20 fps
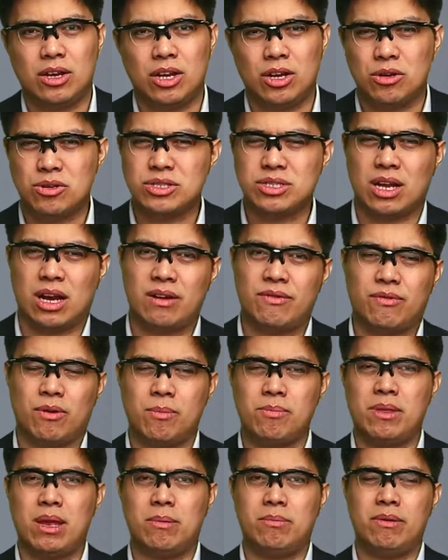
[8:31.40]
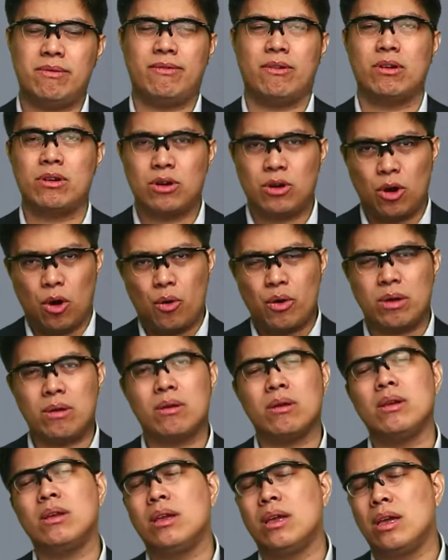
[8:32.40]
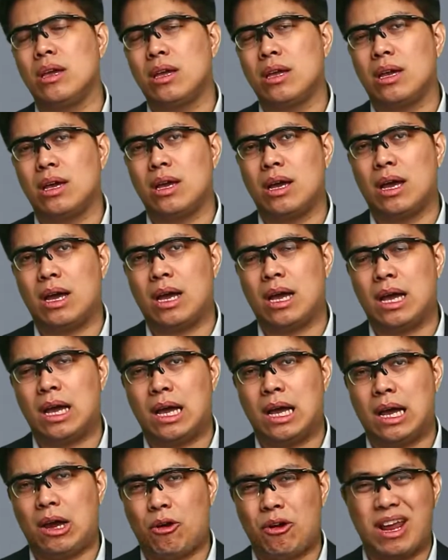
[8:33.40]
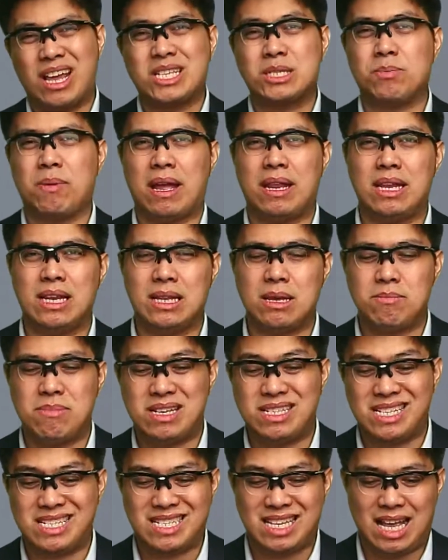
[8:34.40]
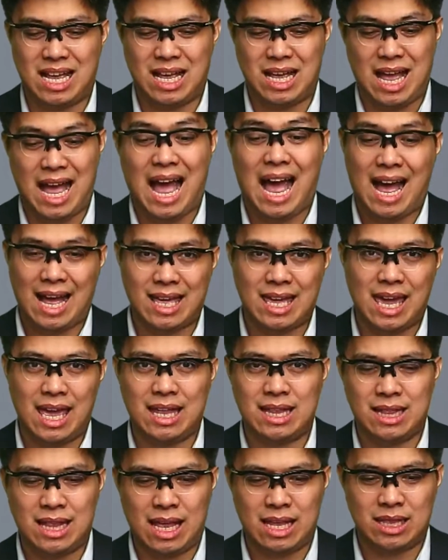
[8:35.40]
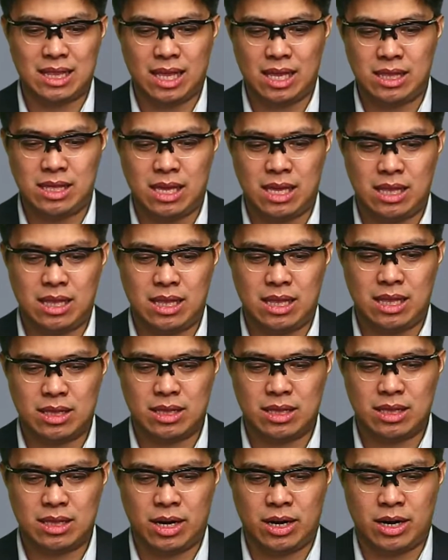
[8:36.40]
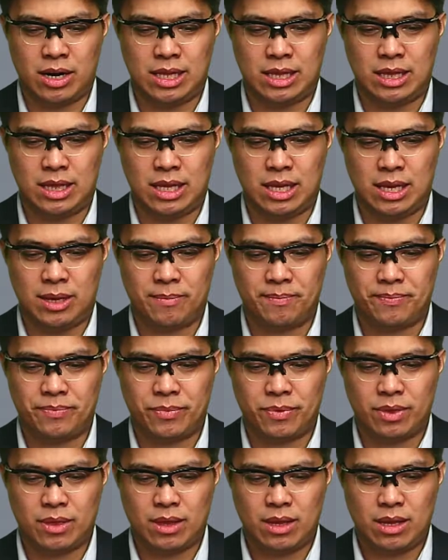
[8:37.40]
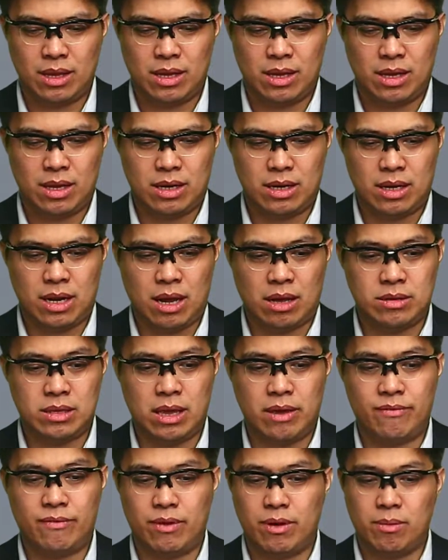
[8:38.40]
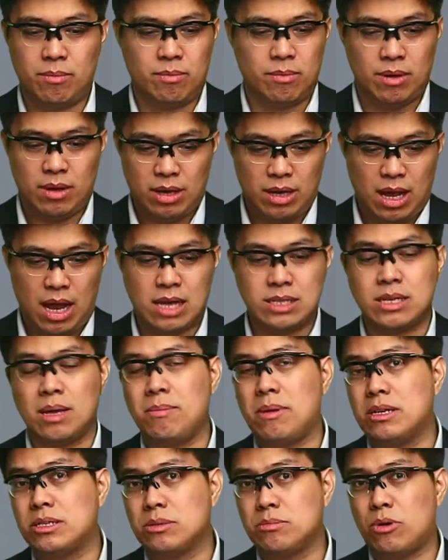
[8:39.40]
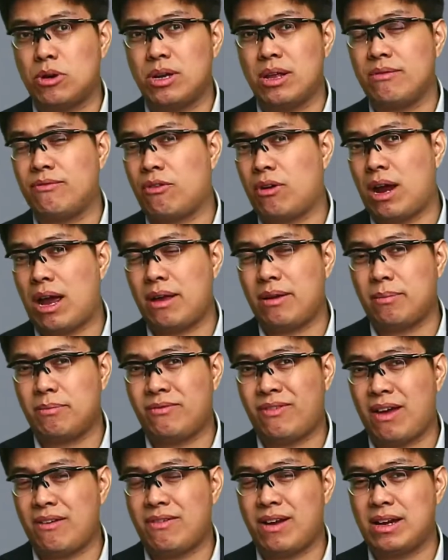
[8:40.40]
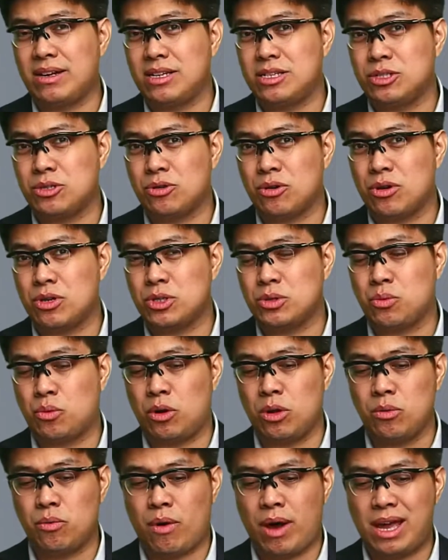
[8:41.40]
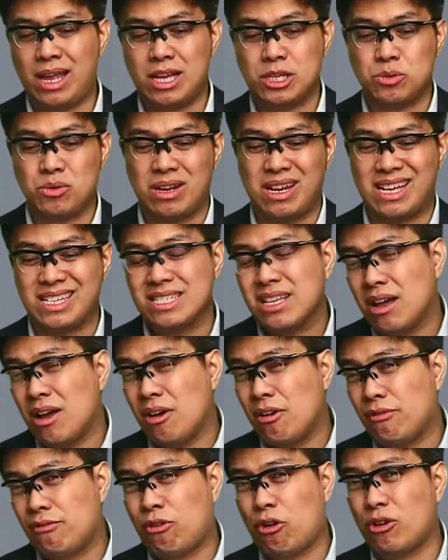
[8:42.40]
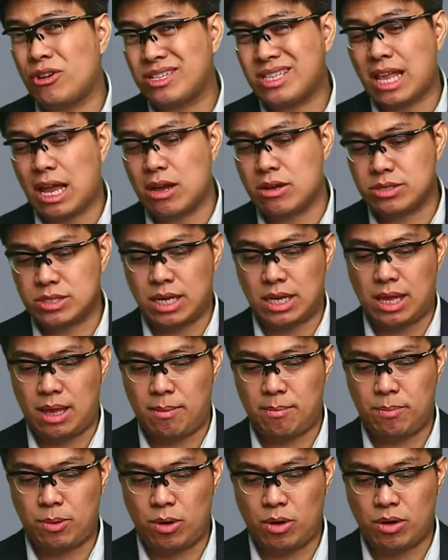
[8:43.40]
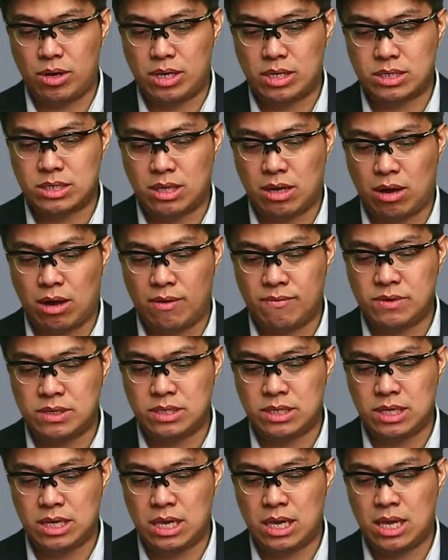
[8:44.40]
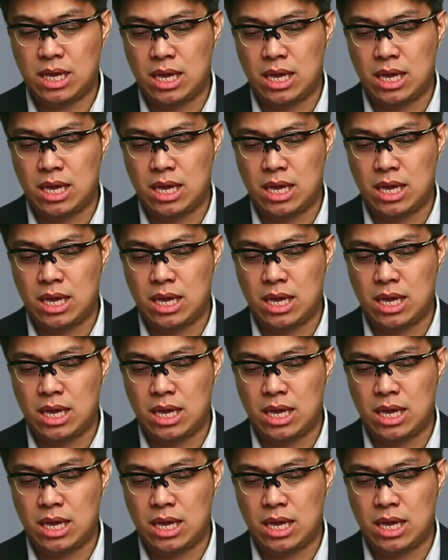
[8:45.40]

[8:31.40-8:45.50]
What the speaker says: start from there before growing or expanding the business again like they did currently. Now they've, as I mentioned, more than 500 stores worldwide as well as 4,000 employees. Now obviously,